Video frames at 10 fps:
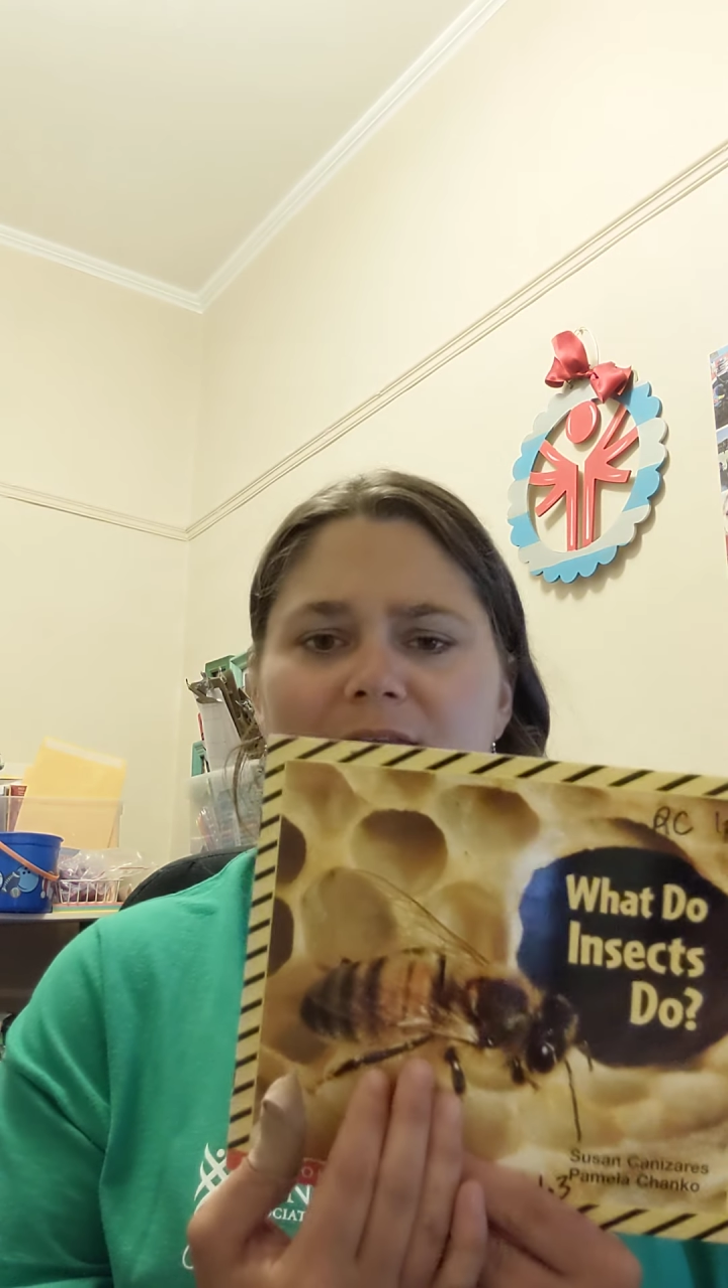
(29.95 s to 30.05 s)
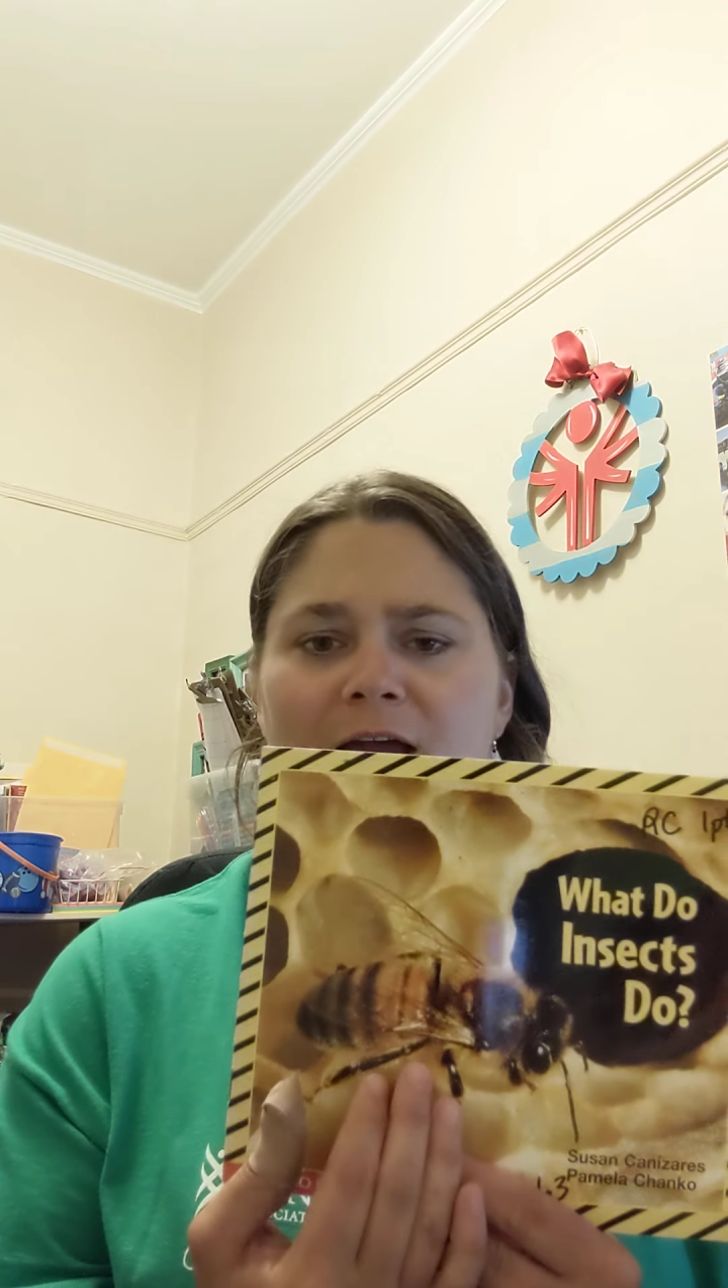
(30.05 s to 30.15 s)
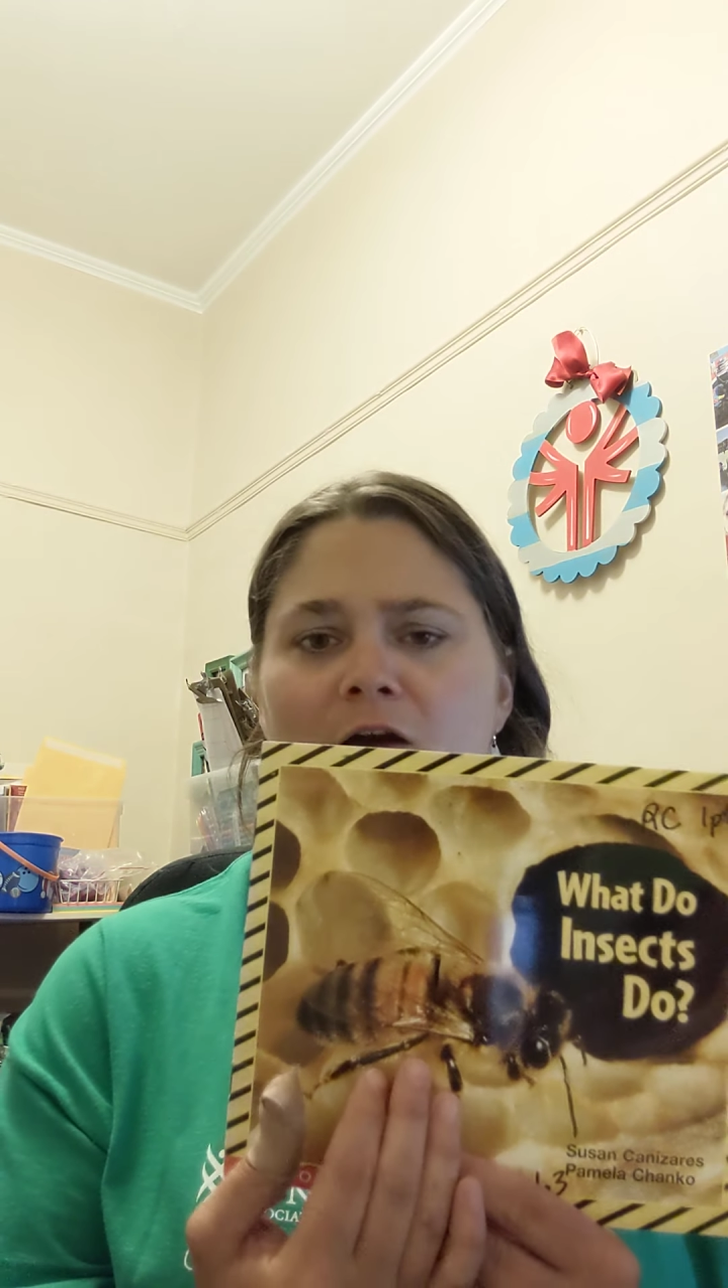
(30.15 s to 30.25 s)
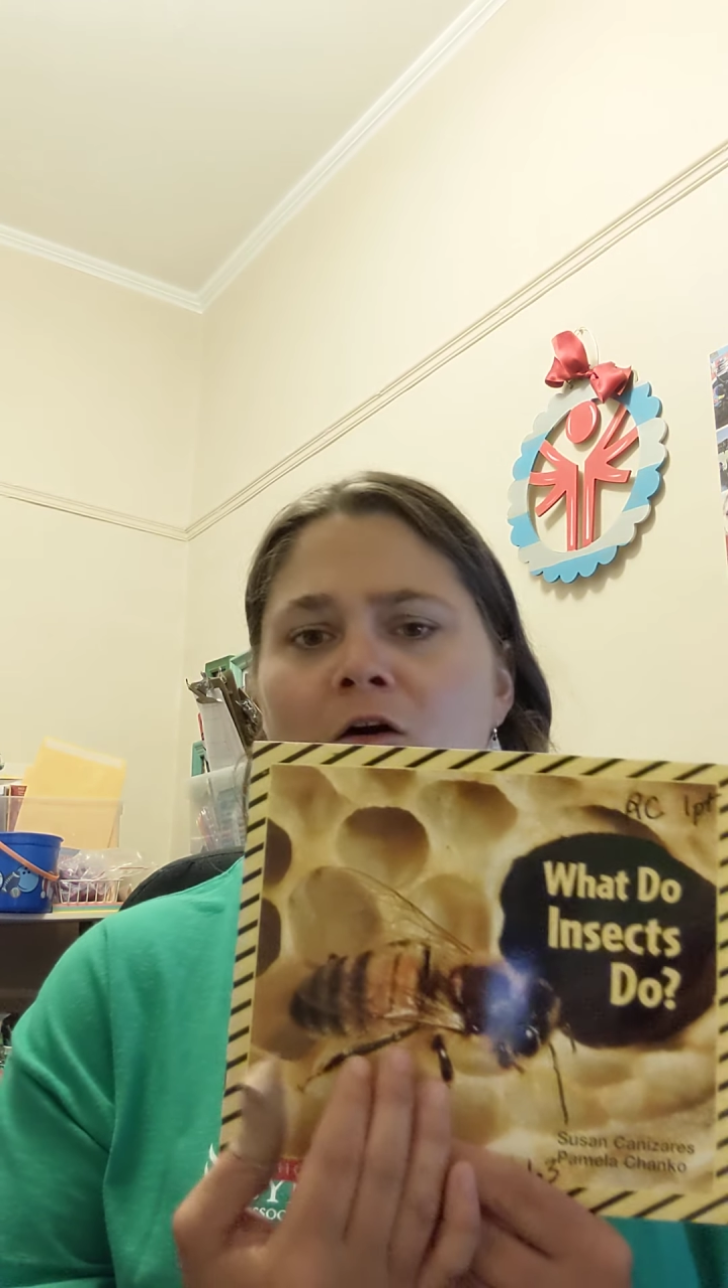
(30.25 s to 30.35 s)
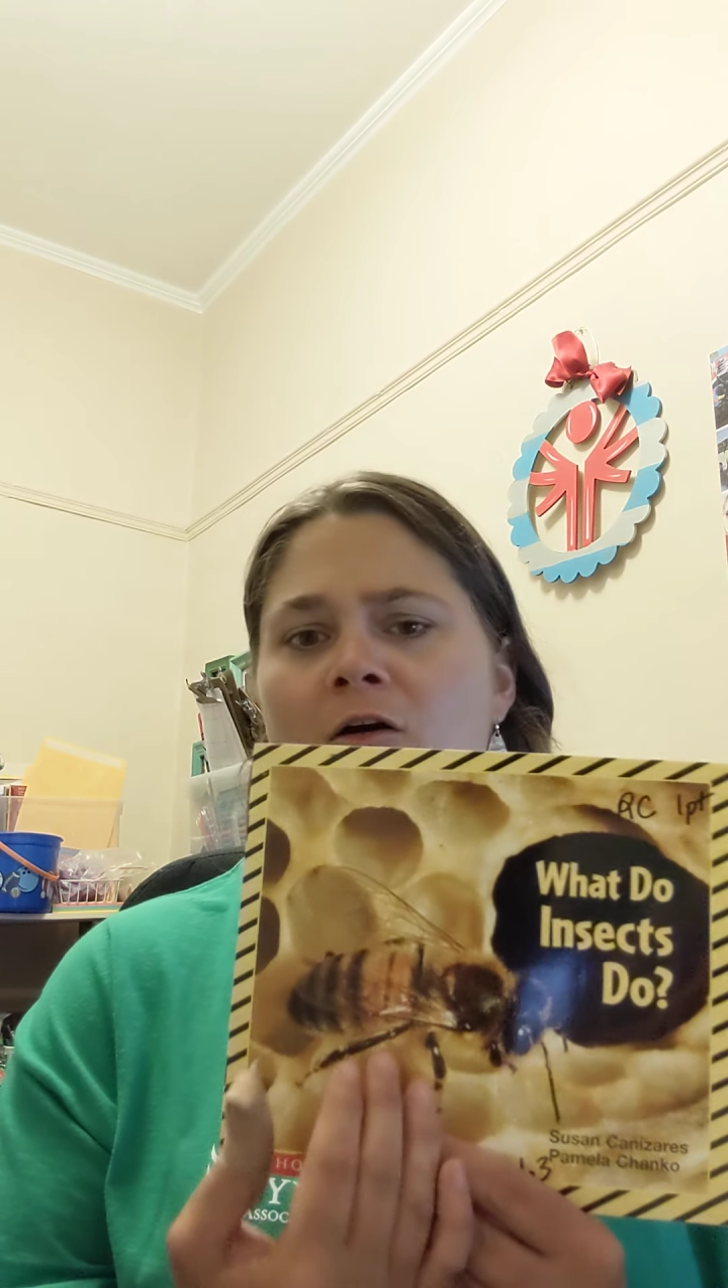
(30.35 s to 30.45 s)

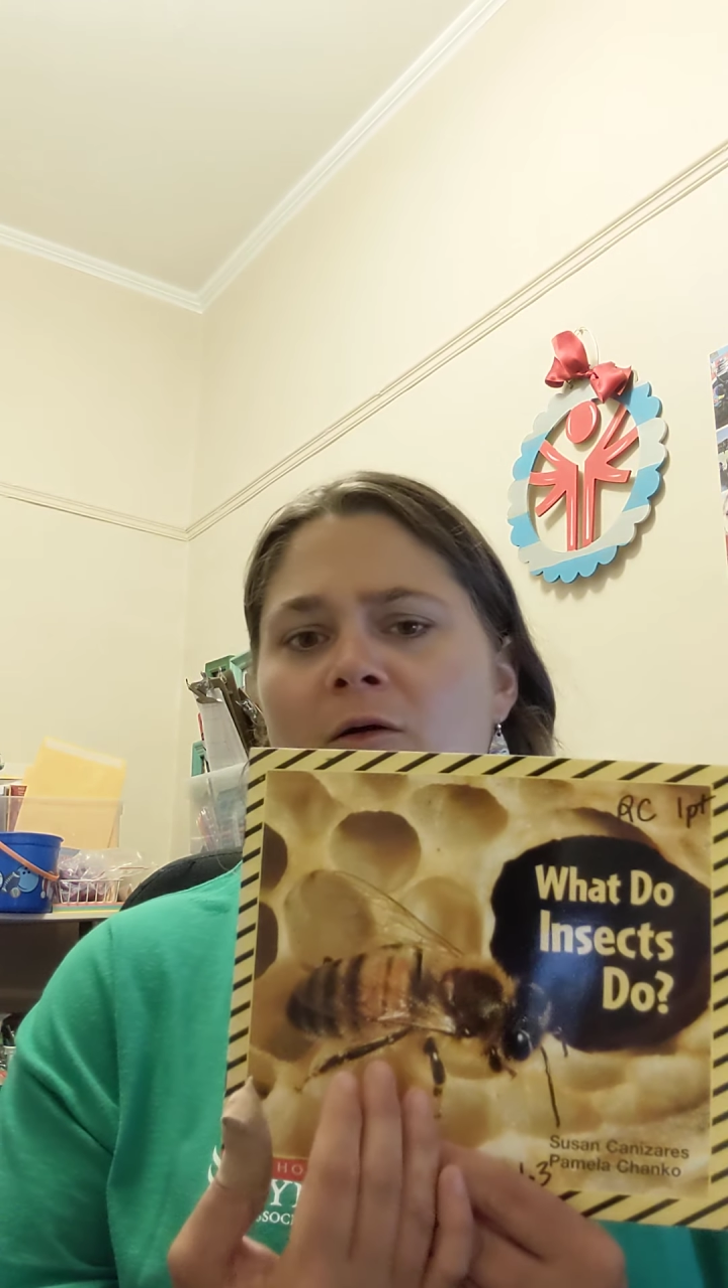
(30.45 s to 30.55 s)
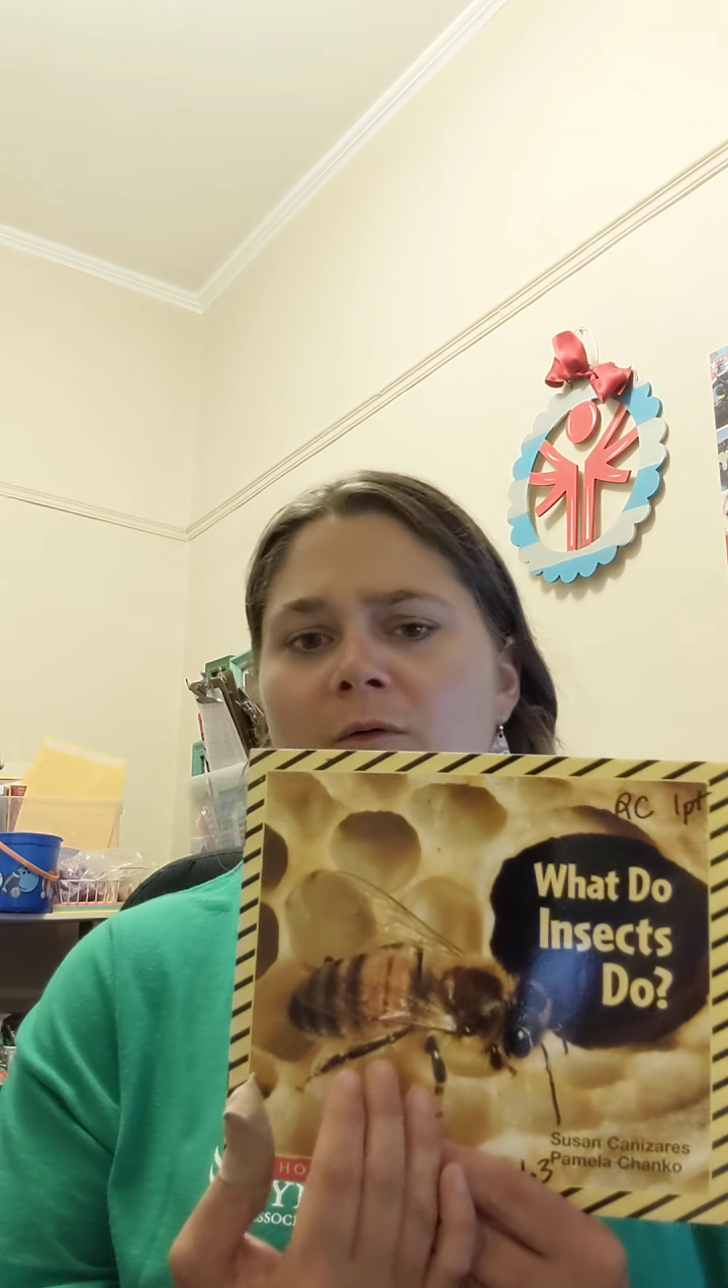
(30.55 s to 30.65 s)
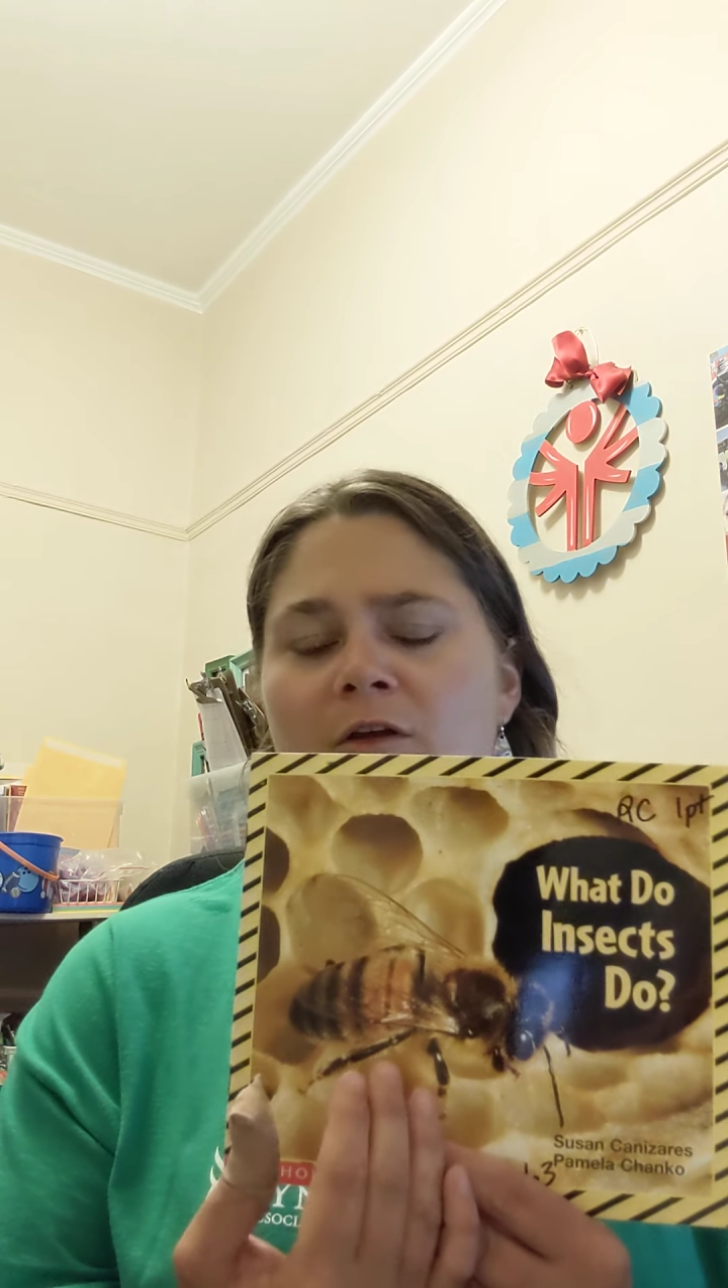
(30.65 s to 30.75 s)
they are,